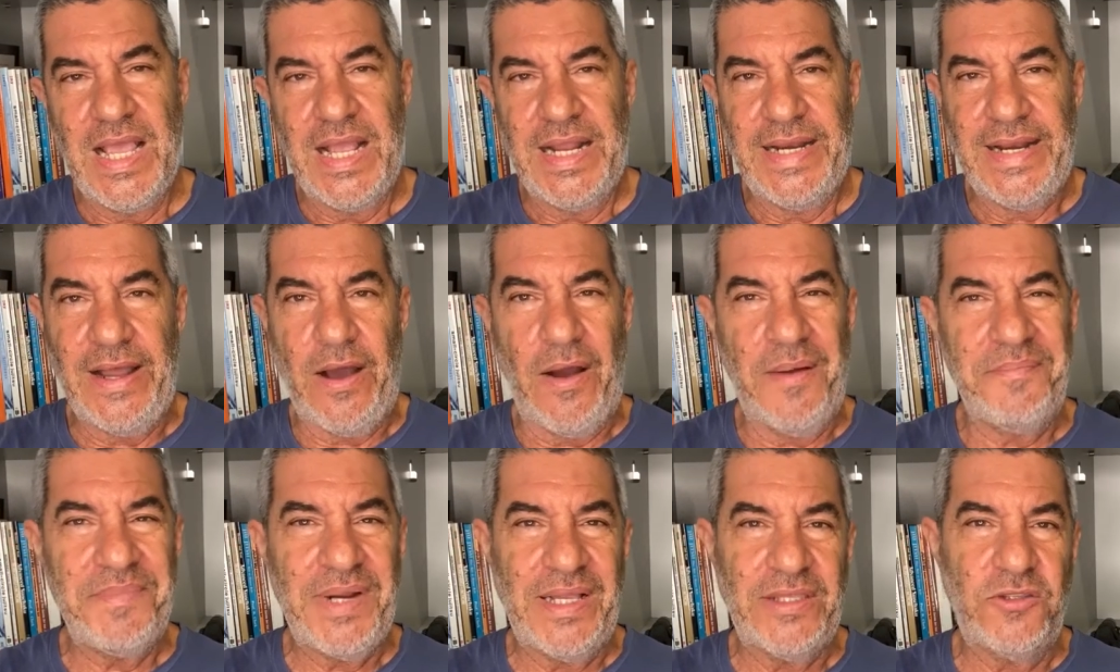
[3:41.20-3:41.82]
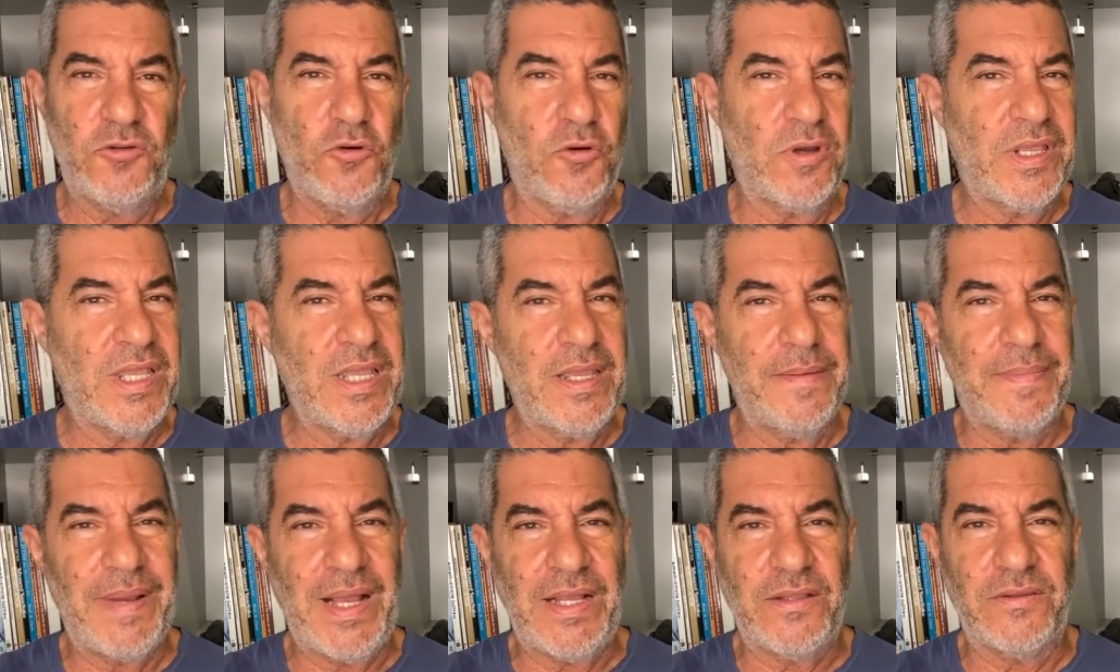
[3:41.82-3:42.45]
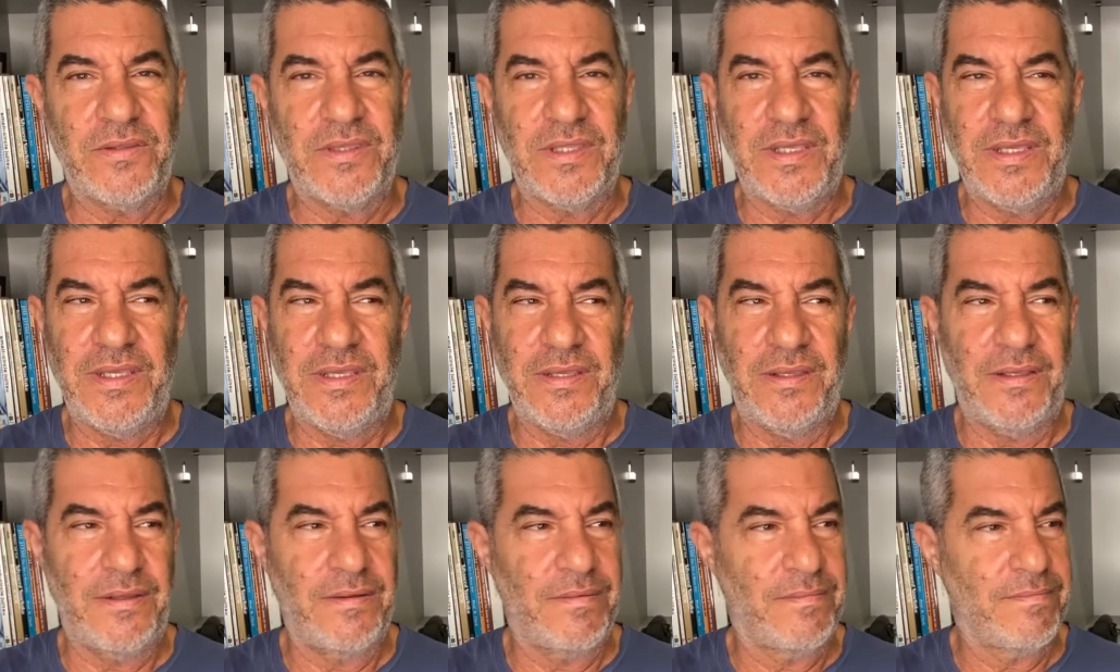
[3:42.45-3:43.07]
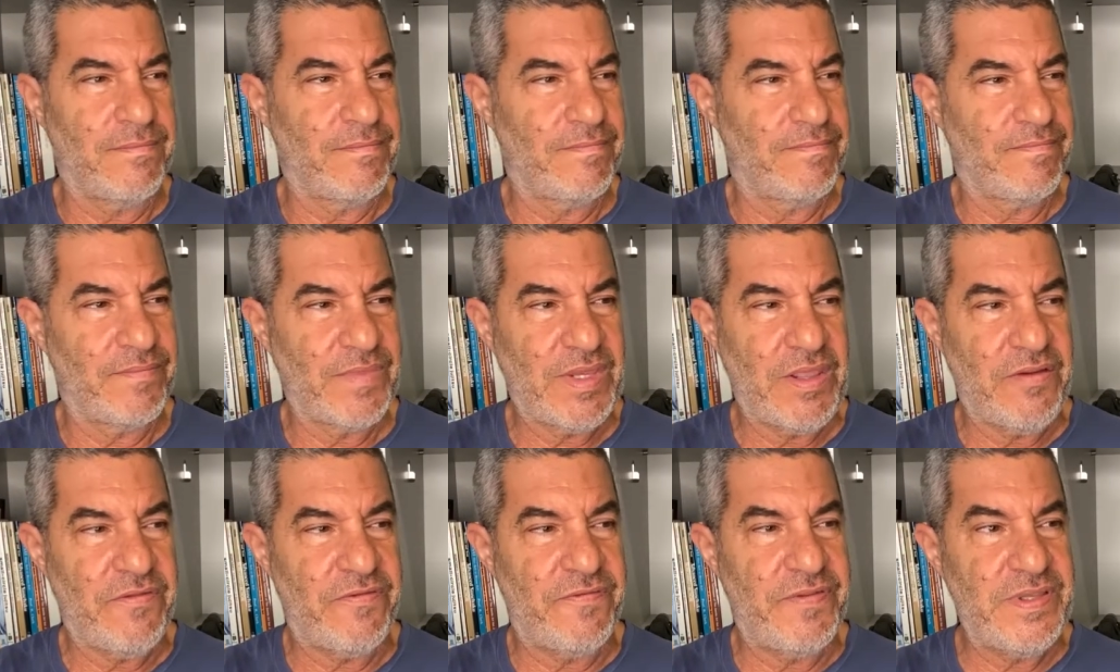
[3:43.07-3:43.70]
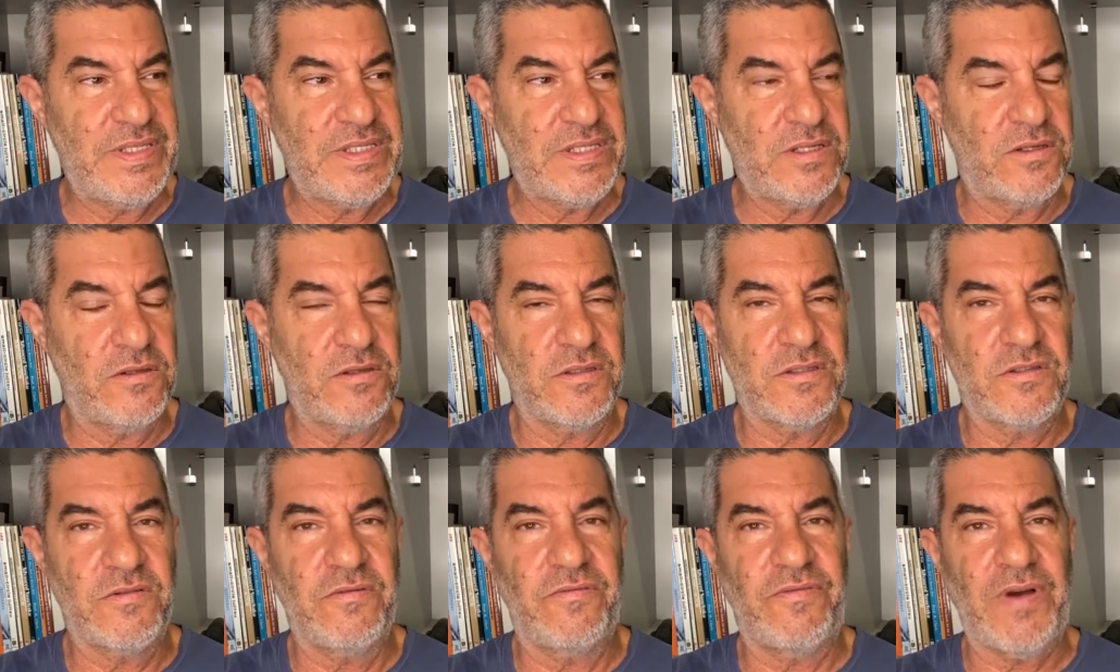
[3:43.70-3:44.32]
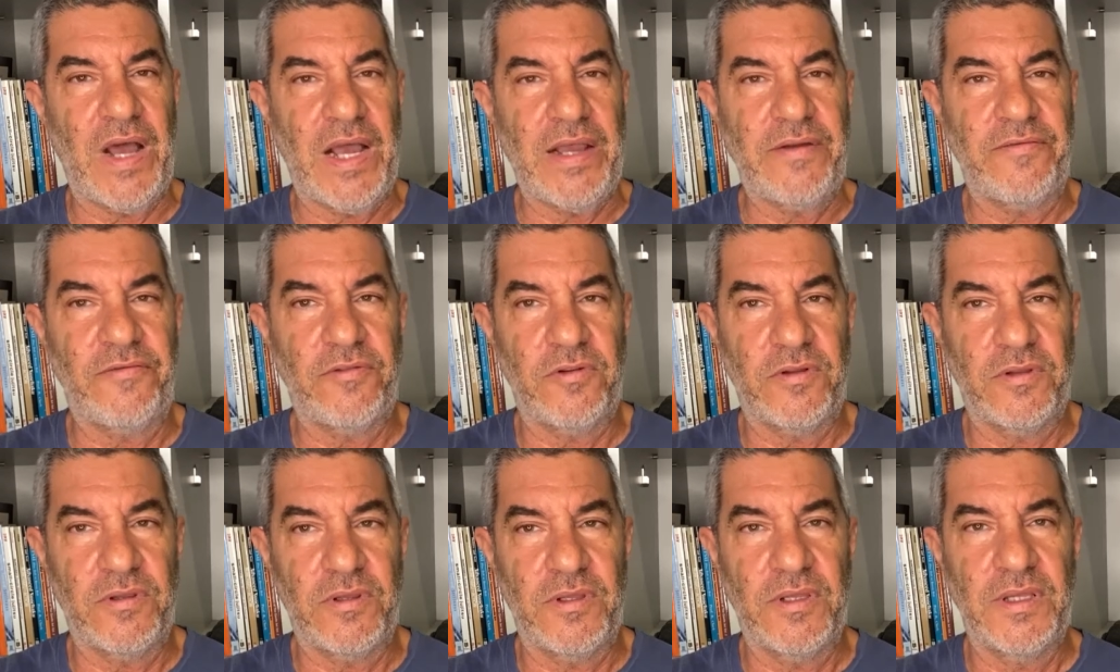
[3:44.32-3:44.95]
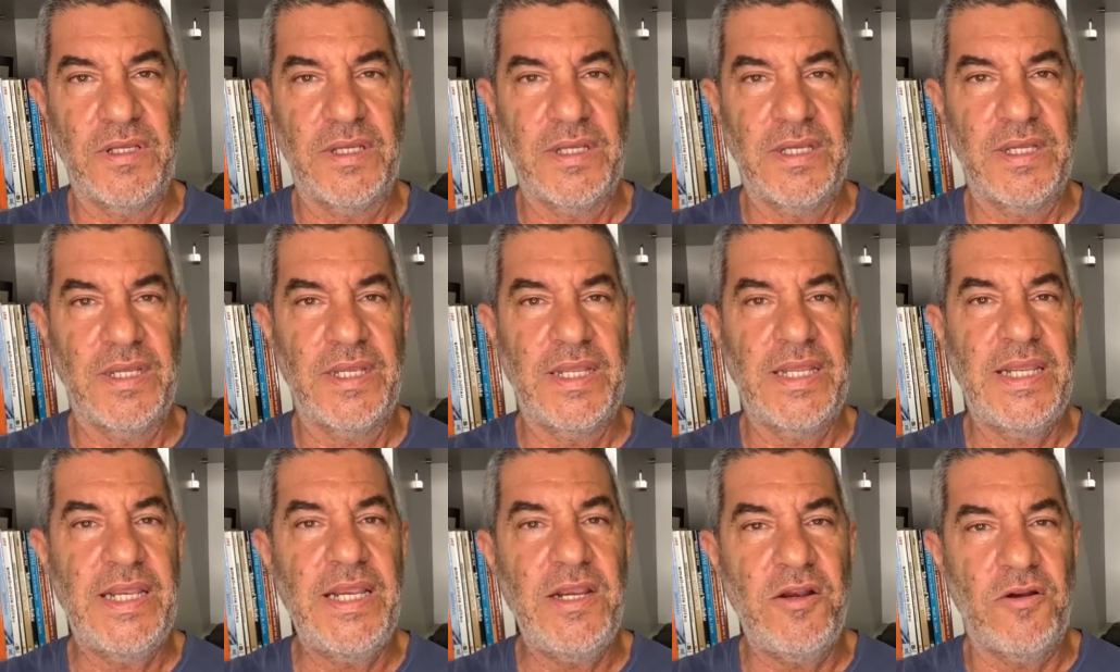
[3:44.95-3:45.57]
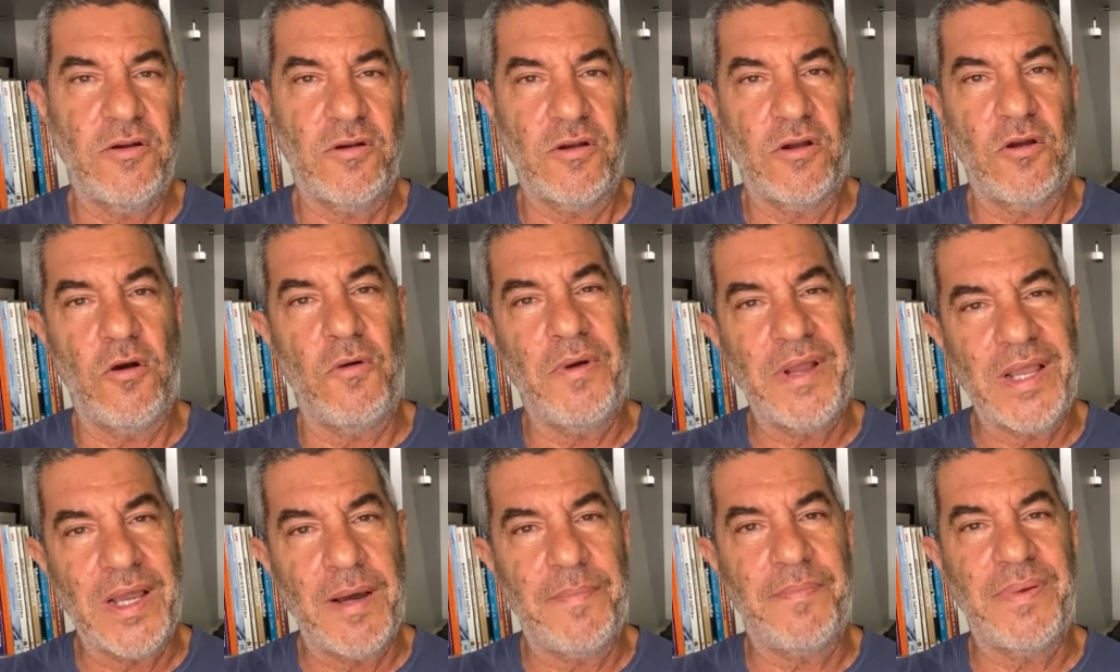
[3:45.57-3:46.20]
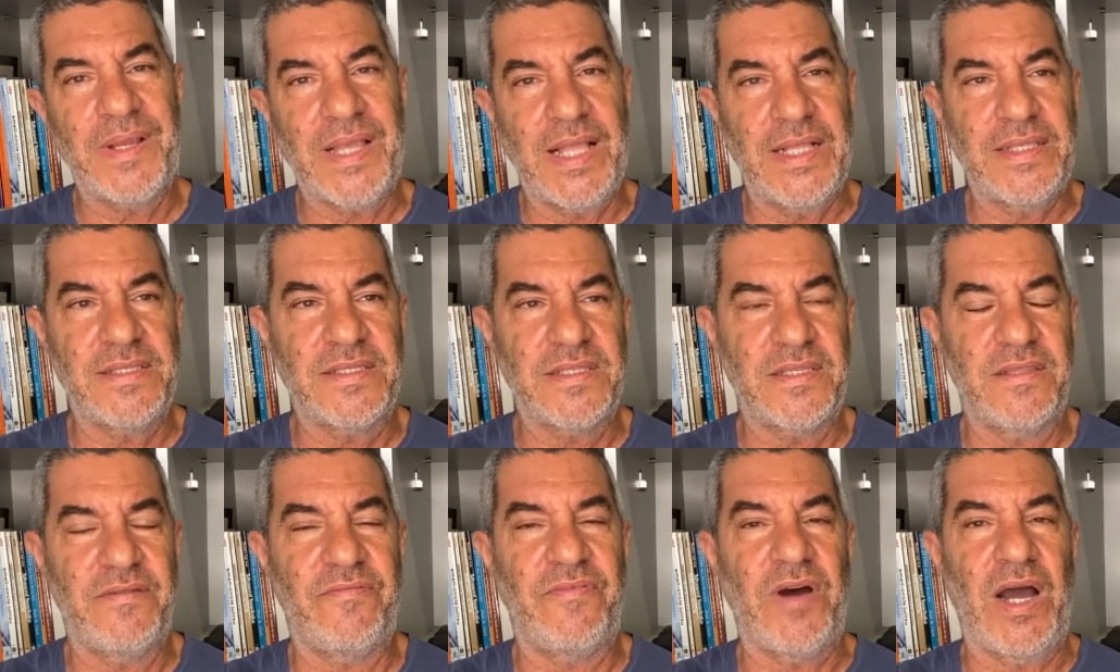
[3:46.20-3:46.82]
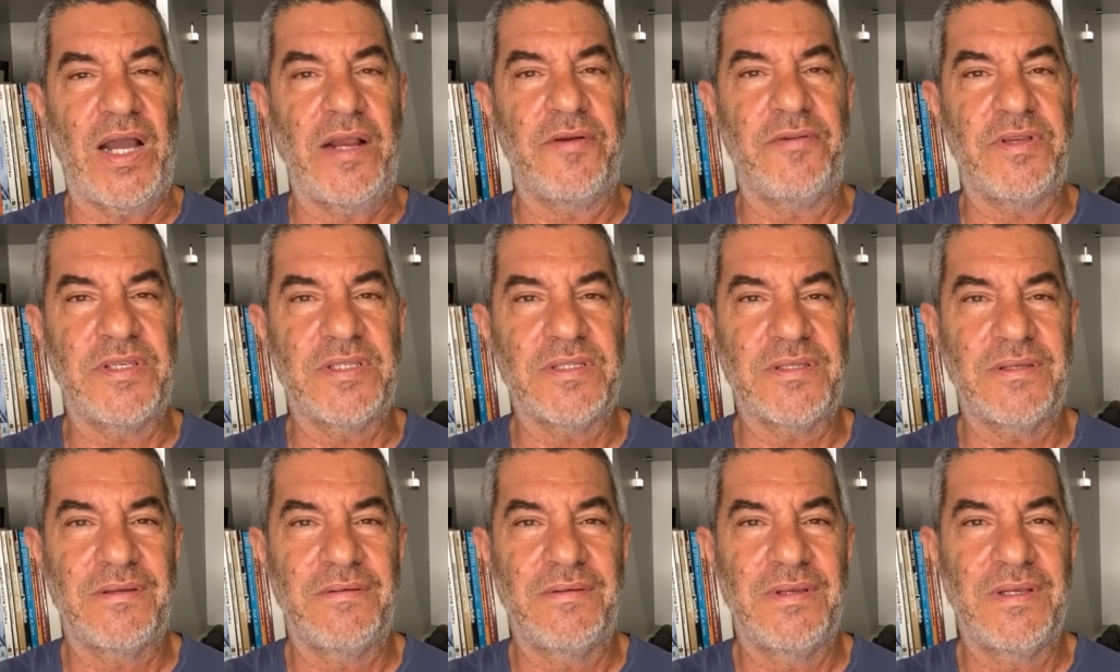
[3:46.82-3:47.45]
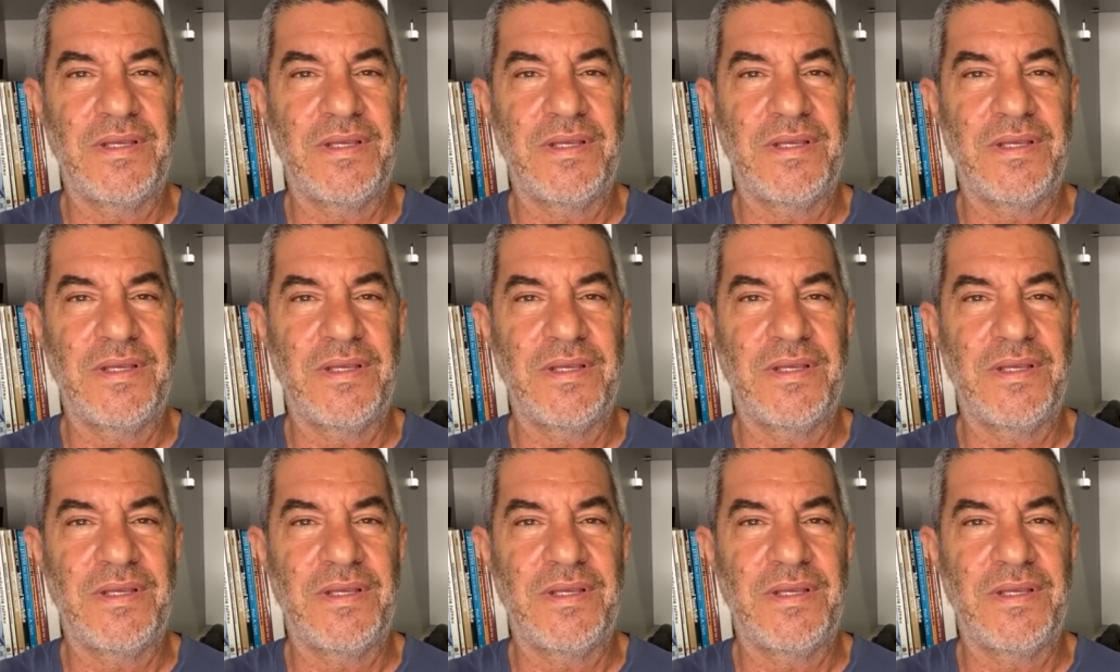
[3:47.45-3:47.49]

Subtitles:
Now, I'm not talking about the physical survival here, going up against the virus.